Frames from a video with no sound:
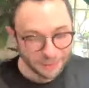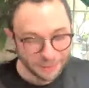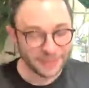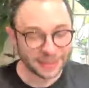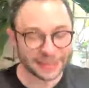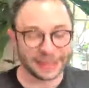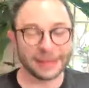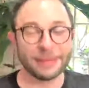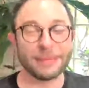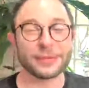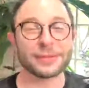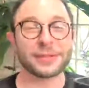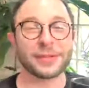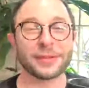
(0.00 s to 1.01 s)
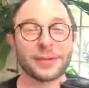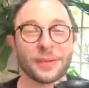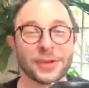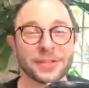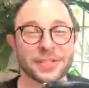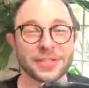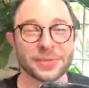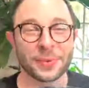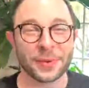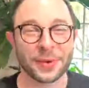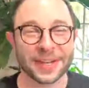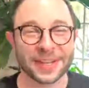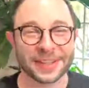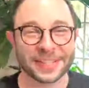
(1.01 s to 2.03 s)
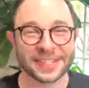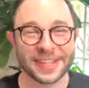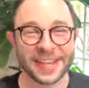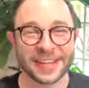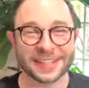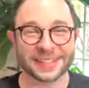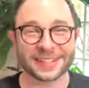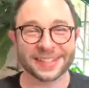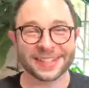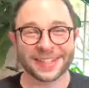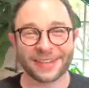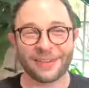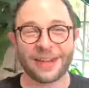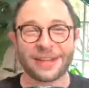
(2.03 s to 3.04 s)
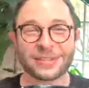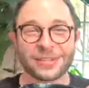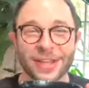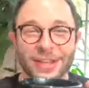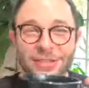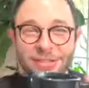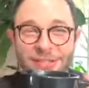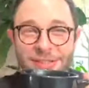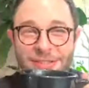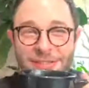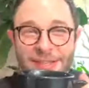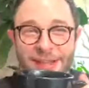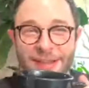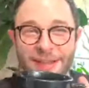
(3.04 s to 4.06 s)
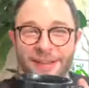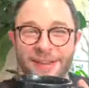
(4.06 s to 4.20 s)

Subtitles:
Mama Kim, there's only one sword in the set. Congratulations.